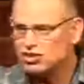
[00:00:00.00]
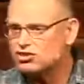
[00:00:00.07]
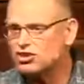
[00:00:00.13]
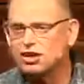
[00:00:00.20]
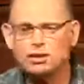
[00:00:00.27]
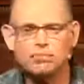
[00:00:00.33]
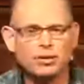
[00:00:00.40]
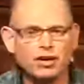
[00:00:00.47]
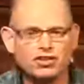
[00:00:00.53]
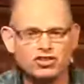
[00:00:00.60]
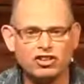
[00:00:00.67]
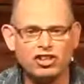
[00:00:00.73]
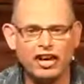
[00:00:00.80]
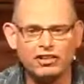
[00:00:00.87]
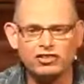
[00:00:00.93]
tell the person
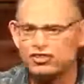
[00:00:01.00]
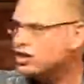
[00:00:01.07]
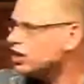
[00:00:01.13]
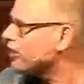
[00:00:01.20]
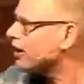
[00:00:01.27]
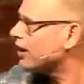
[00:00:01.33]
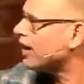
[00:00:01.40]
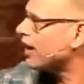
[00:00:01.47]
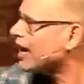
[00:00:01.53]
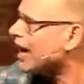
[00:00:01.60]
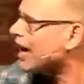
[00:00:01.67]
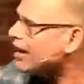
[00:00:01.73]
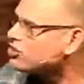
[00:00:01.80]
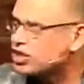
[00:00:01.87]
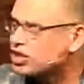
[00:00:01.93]
next to you, okay,
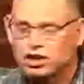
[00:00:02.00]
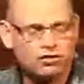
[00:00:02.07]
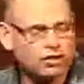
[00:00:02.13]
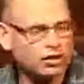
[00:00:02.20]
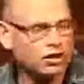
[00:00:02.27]
Ed Sheeran